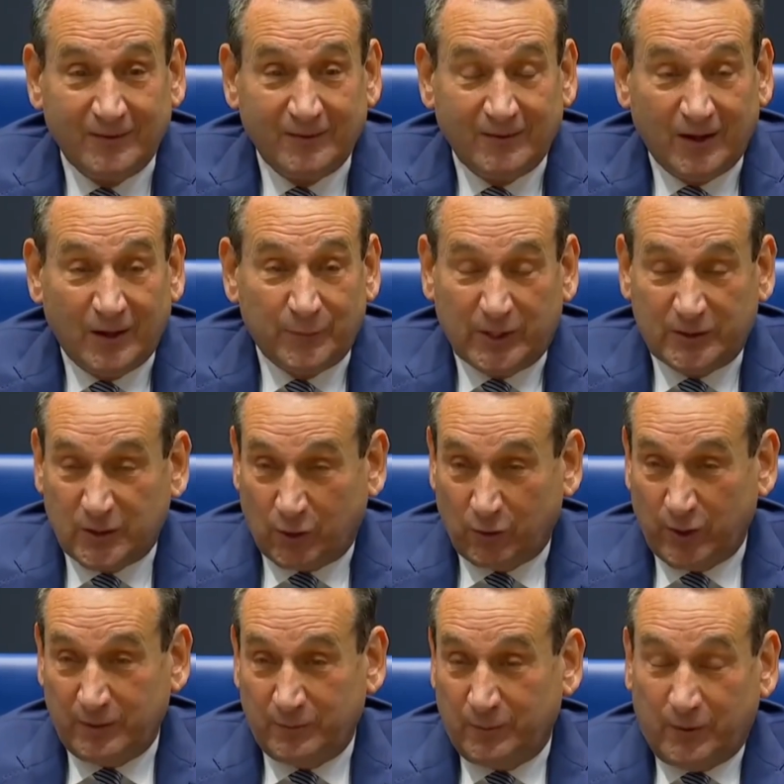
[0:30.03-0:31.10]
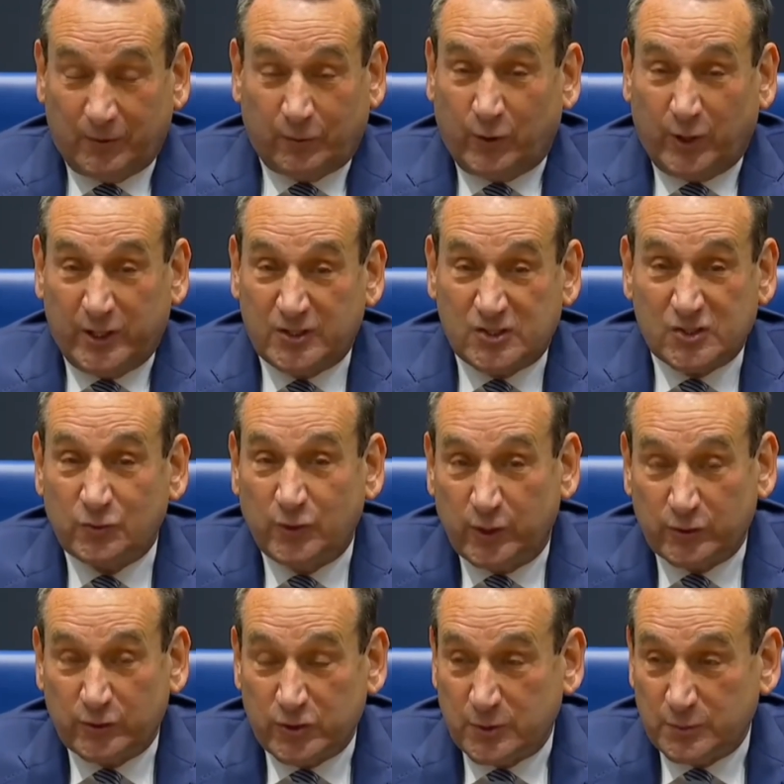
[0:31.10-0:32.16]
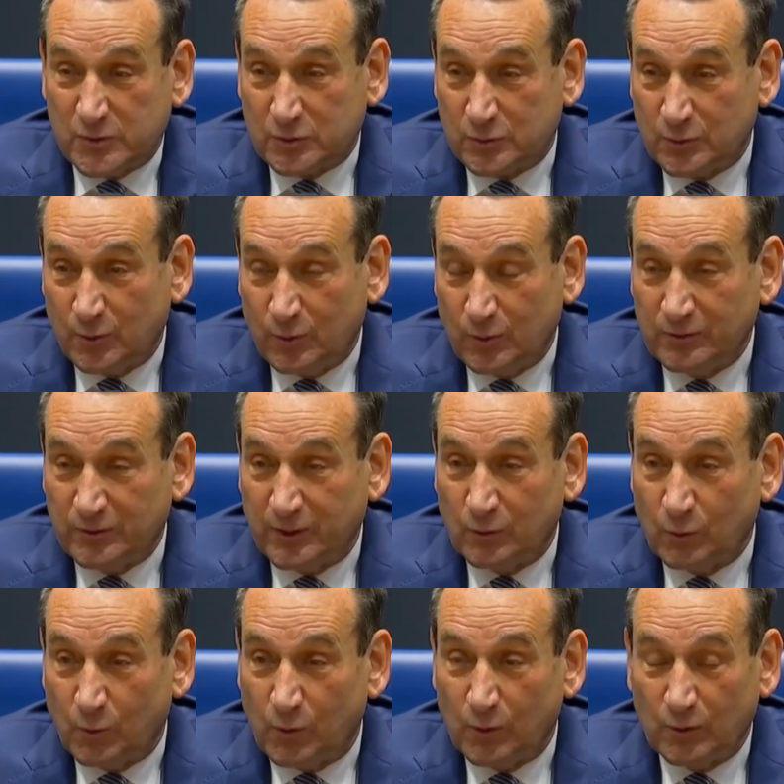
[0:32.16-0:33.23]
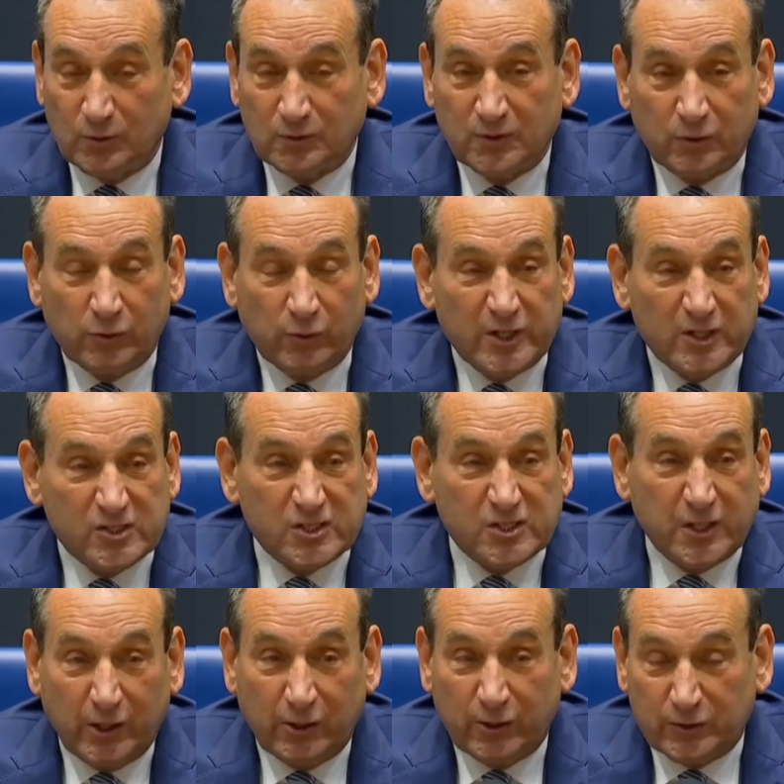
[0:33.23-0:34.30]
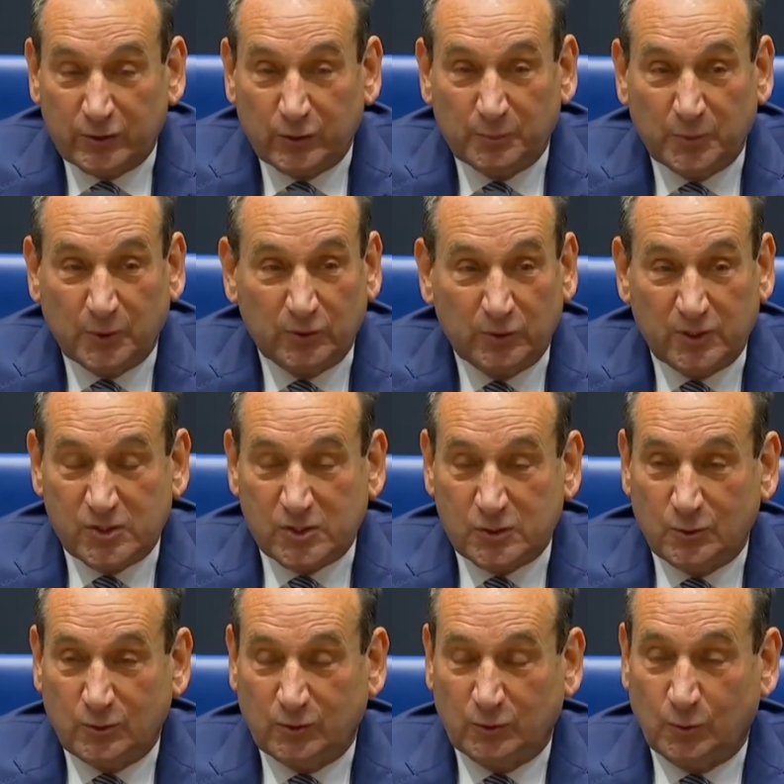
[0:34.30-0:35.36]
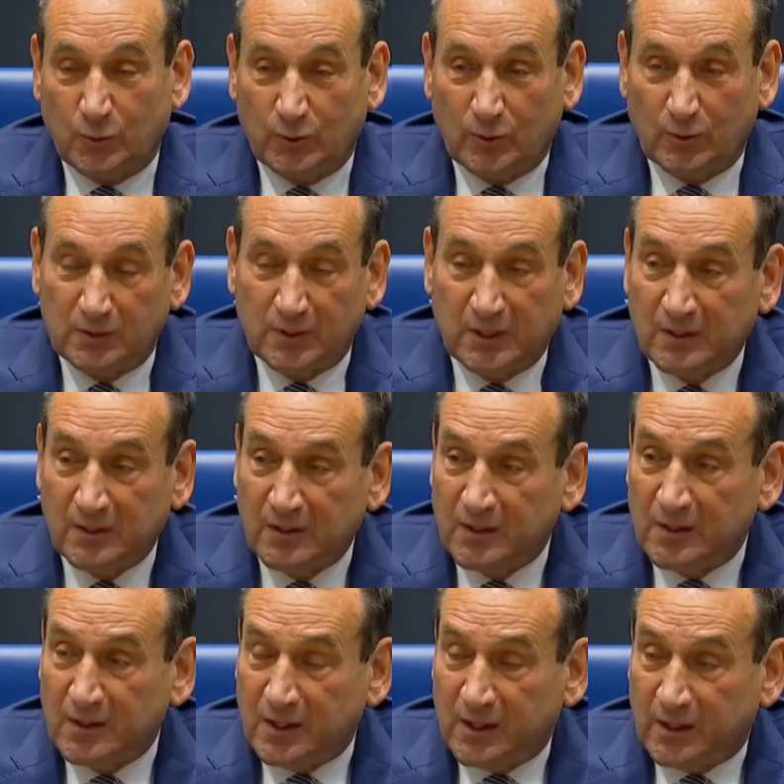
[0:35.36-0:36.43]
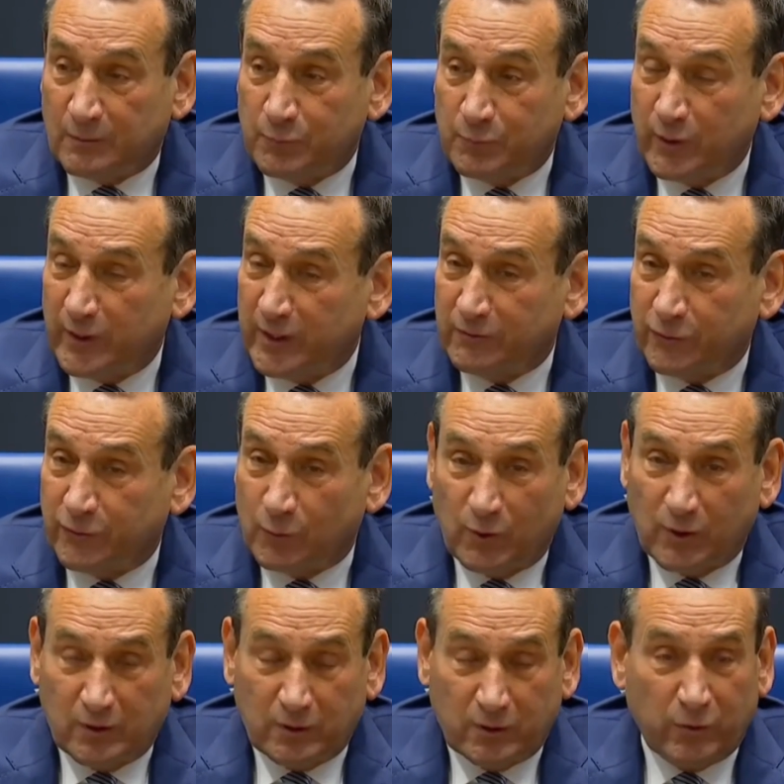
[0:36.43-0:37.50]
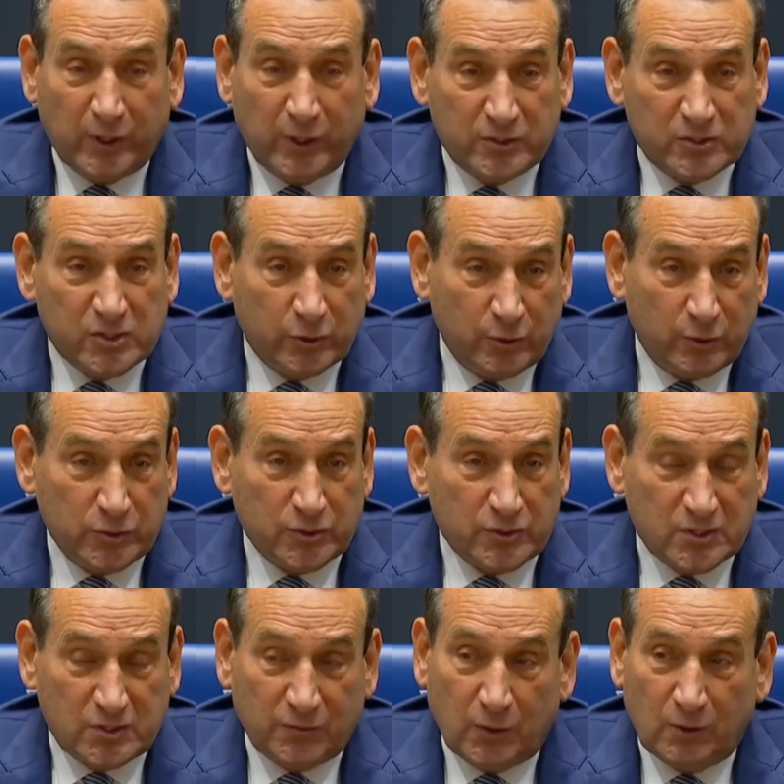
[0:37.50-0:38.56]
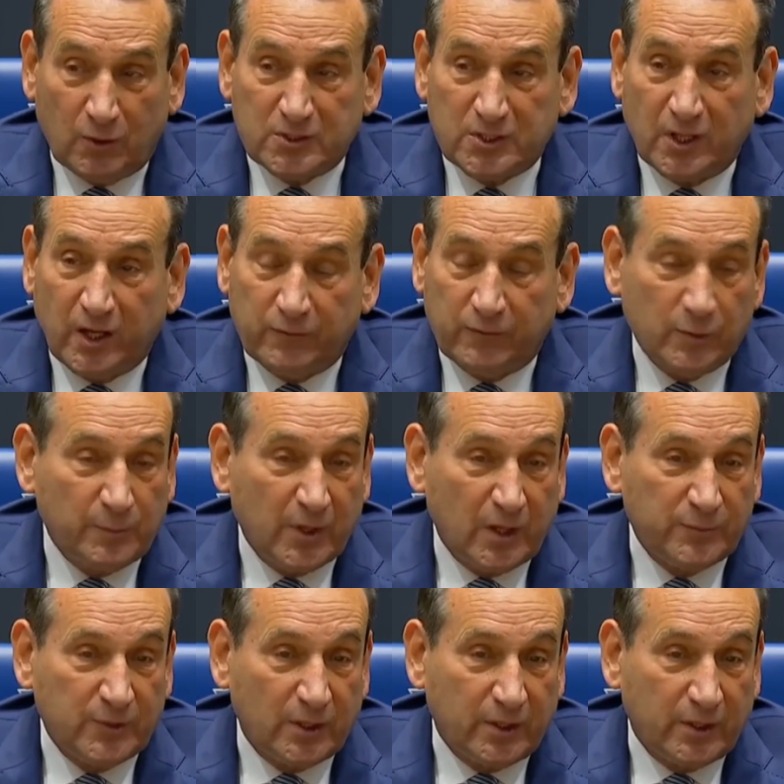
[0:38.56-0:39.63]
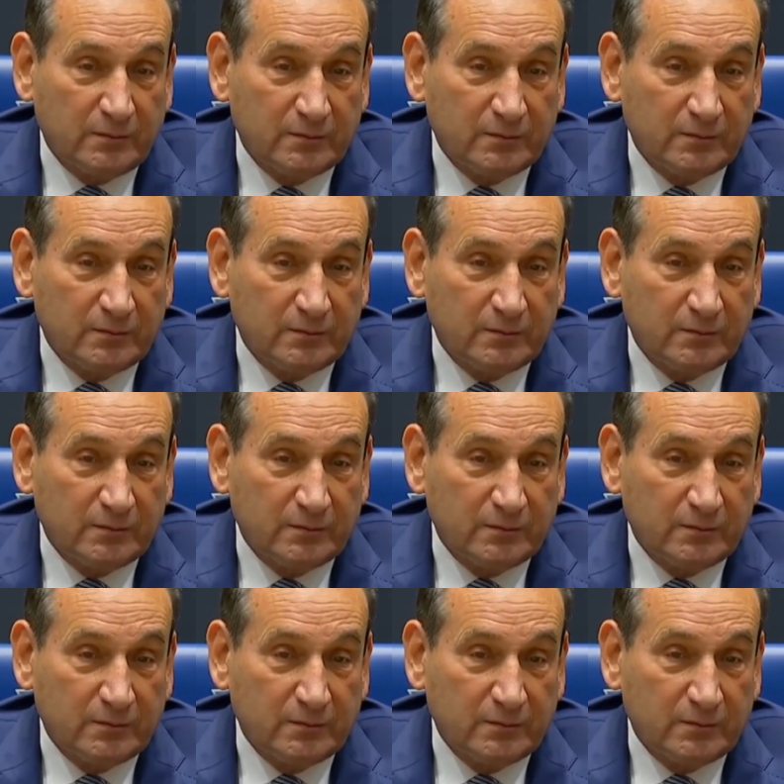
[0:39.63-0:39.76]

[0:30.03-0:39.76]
I'm at the greatest leadership school in the world, the greatest character building school in the world, and I'm playing for one of the greatest coaches of all time in Bob Knight.